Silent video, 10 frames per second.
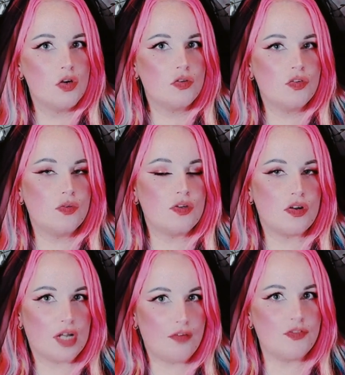to their
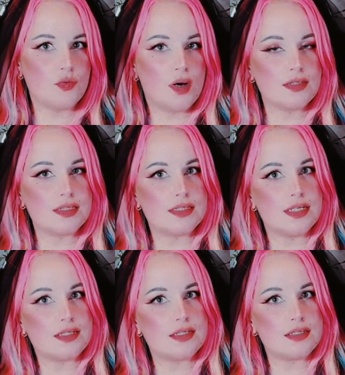loved ones
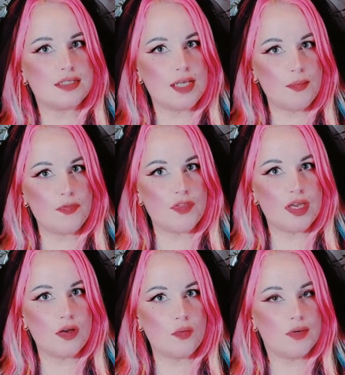that
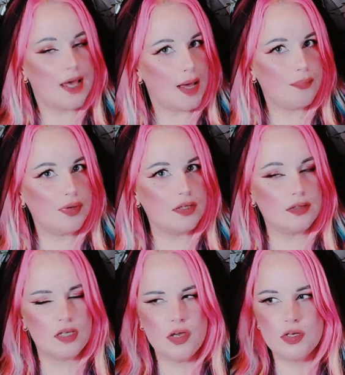something would
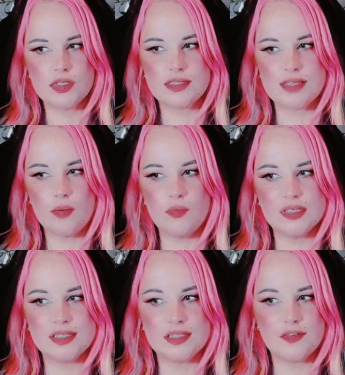happen, someone
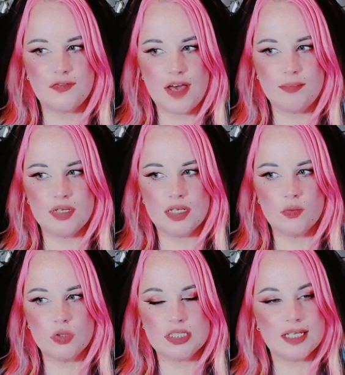in the family
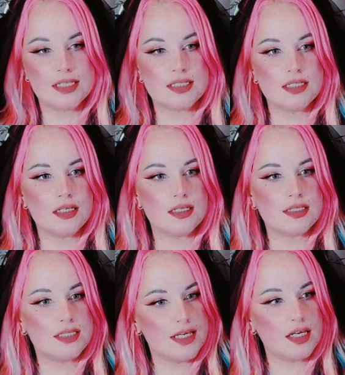would get
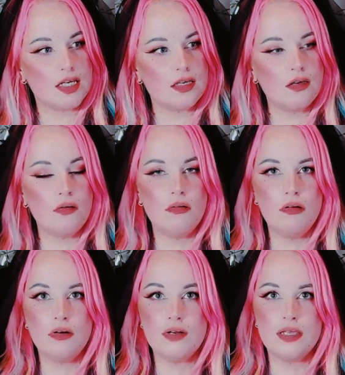sick
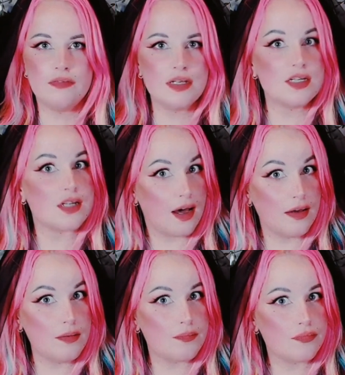or even
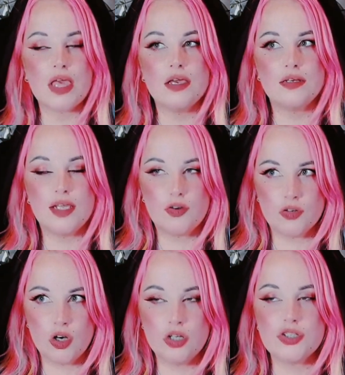die. They could
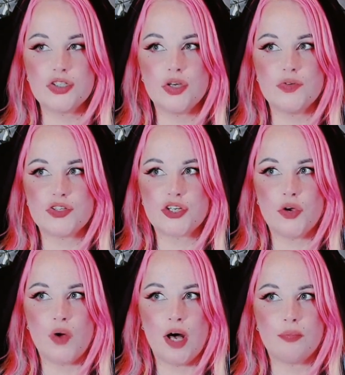also
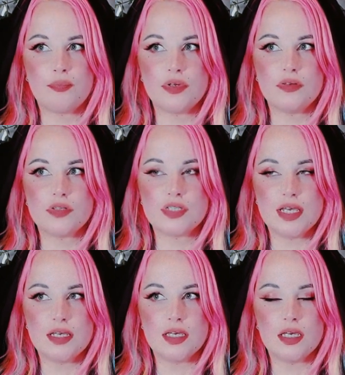show up
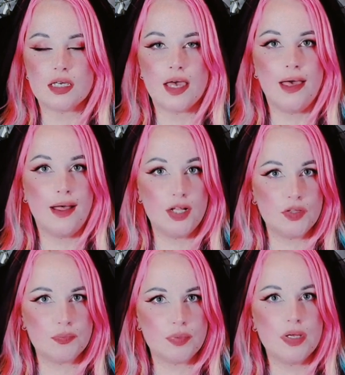seeking
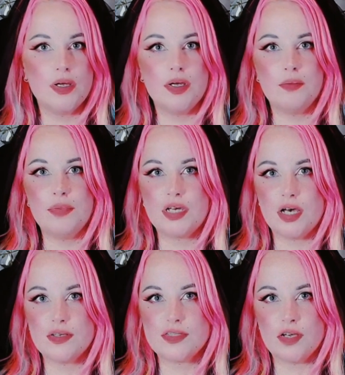help
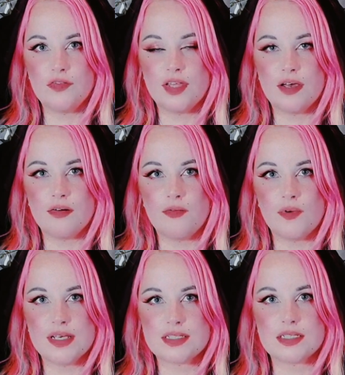because of their
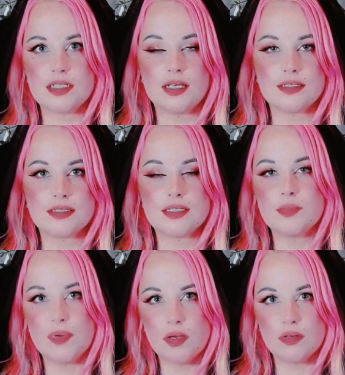restless
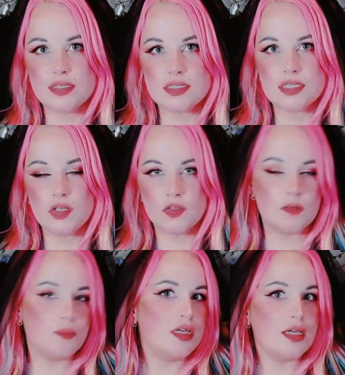spirits not
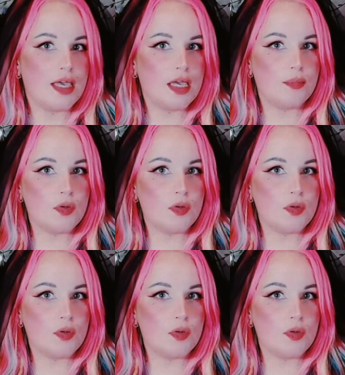being able